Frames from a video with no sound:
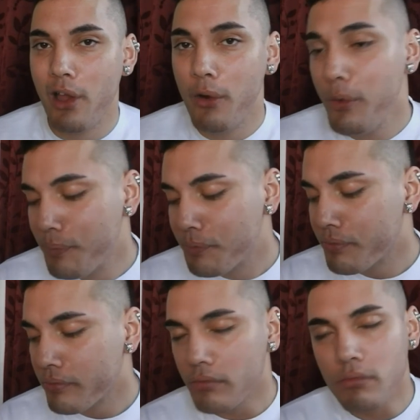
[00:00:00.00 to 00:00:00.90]
below.
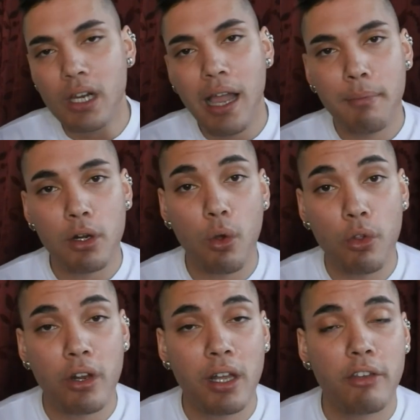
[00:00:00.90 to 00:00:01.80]
I'd
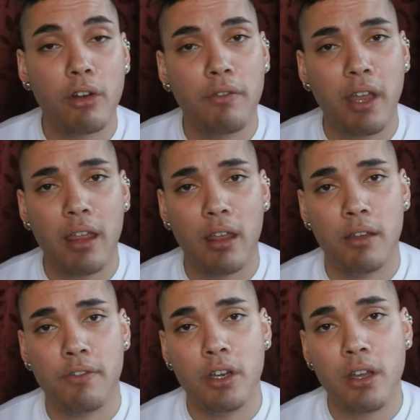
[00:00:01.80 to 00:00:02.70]
also like to know
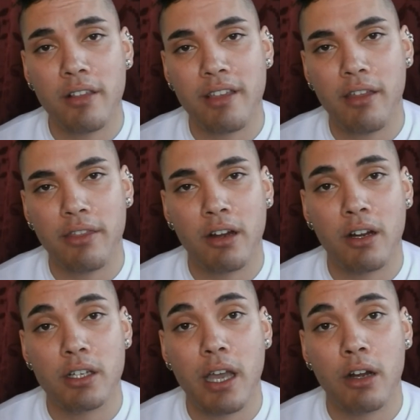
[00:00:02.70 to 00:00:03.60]
if you guys out
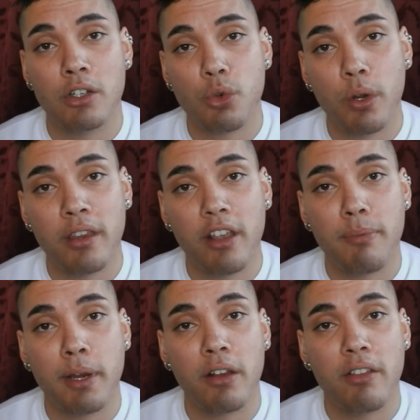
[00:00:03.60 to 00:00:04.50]
there are enjoying the
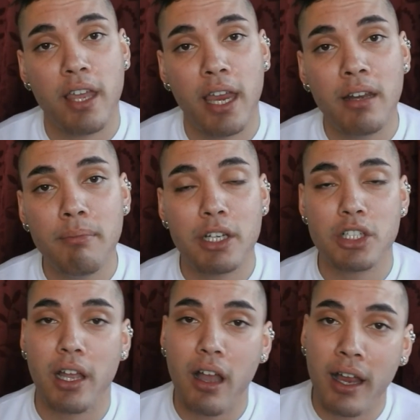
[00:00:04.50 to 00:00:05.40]
experience again,
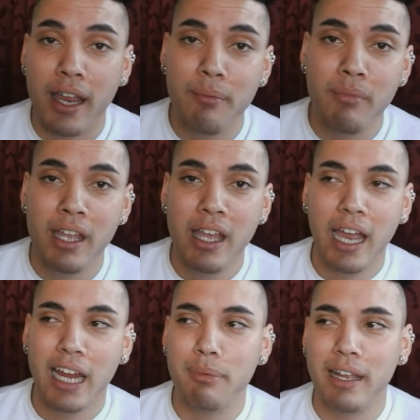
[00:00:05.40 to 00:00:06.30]
much like I am.
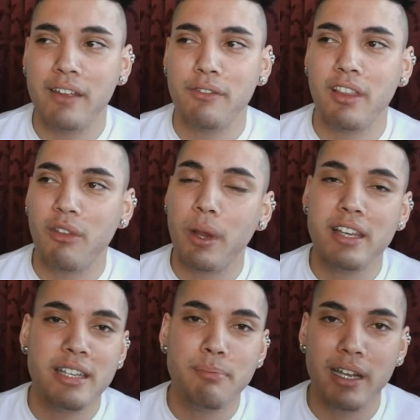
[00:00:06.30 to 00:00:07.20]
Are you playing it for the
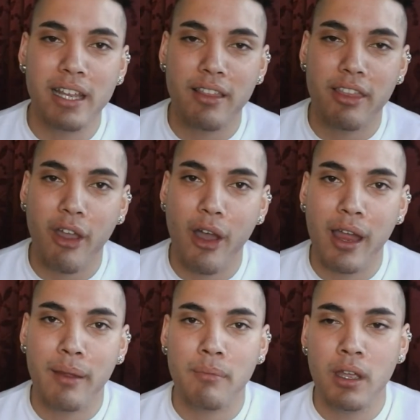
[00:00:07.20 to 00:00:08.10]
20 billionth
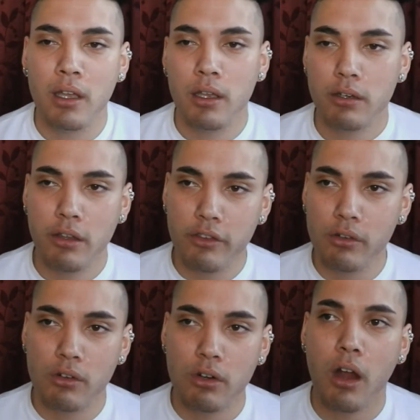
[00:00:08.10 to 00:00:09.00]
time? Do you
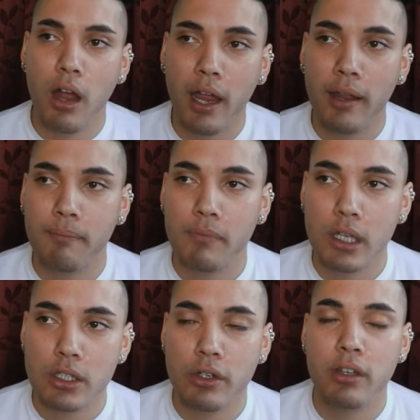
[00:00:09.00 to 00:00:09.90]
still cry
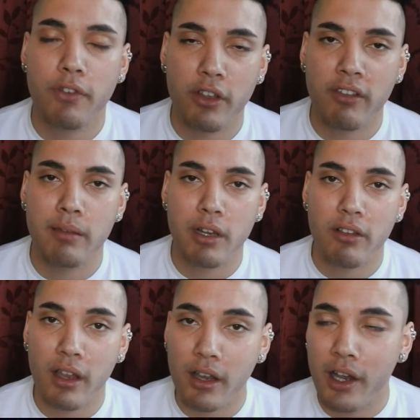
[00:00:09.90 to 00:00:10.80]
during the first 10
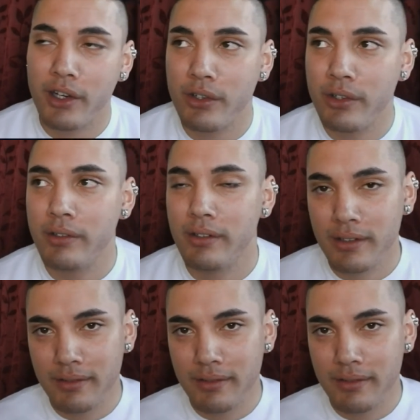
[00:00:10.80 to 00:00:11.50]
minutes like I do?